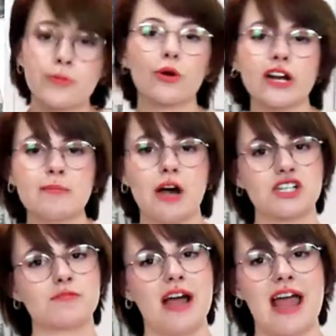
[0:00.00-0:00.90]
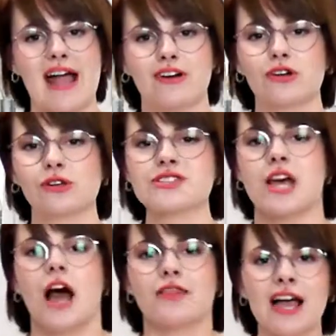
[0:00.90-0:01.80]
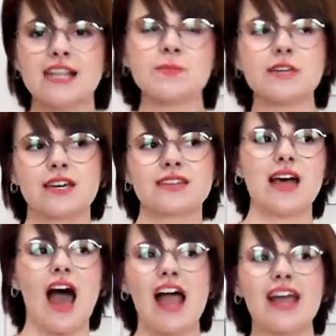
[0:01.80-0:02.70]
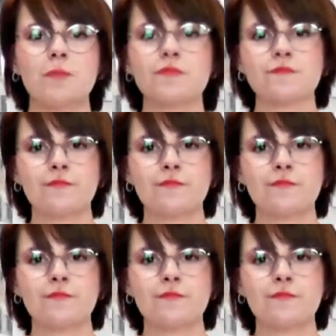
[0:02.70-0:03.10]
pretty much my ankles. That is because I am